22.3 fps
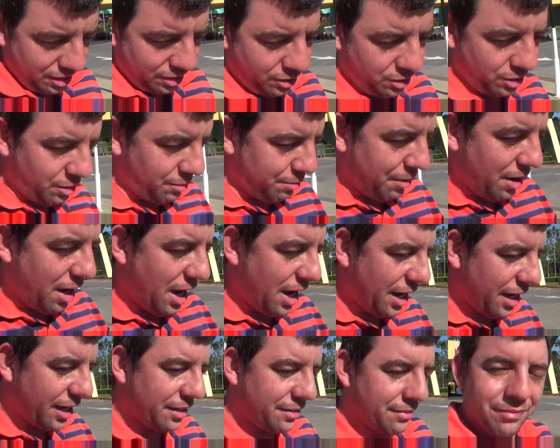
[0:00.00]

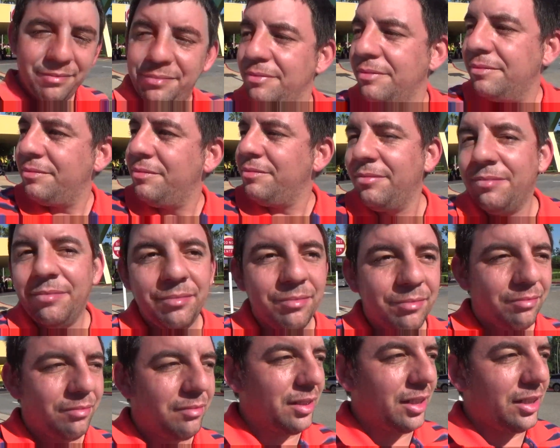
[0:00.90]
goodbye,
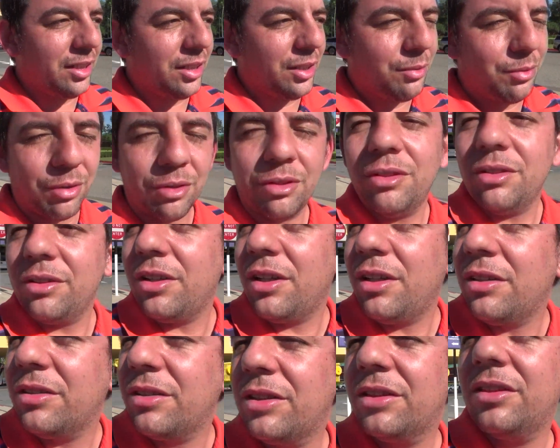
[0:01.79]
Disney World
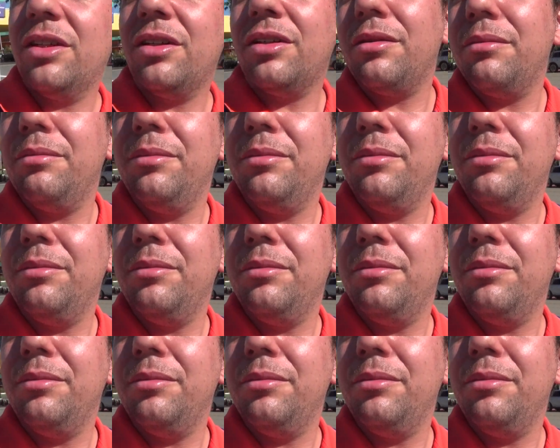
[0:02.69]
All-Star